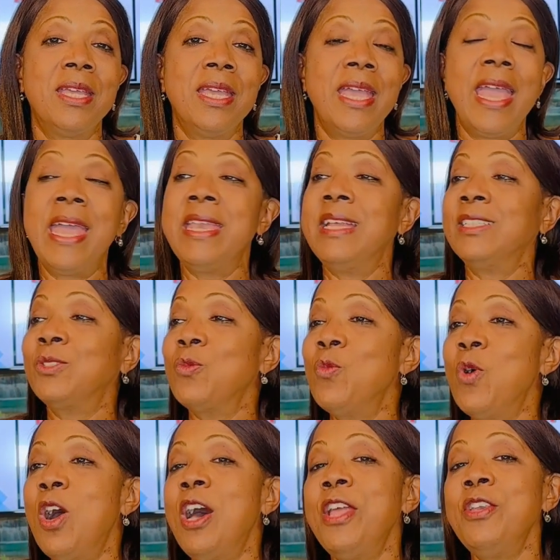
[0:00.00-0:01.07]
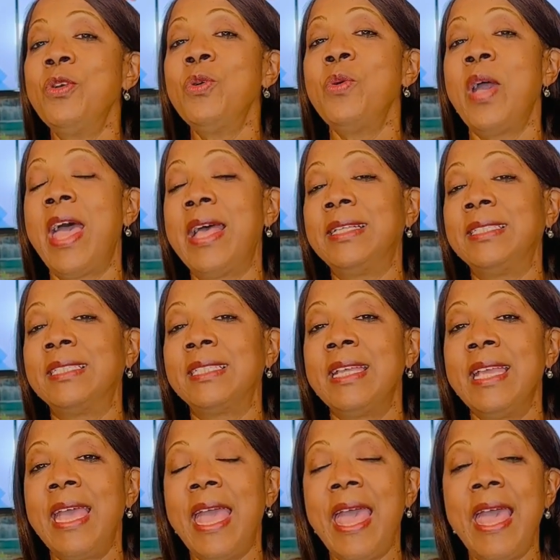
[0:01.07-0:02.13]
And as one who has
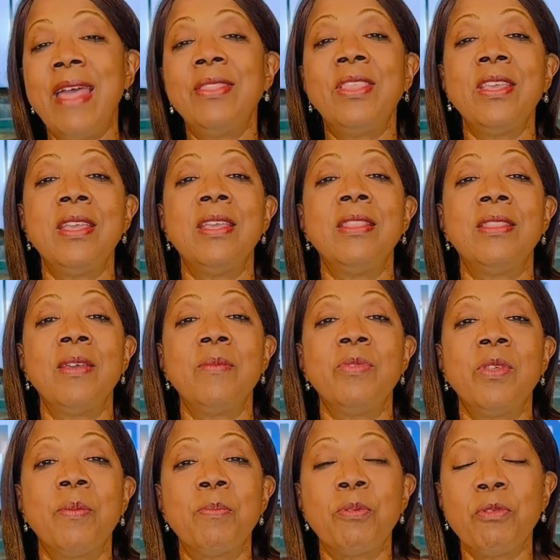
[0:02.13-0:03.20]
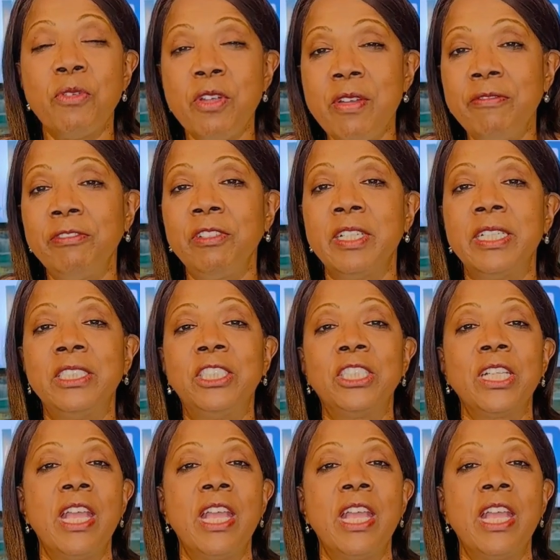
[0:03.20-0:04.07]
had the privilege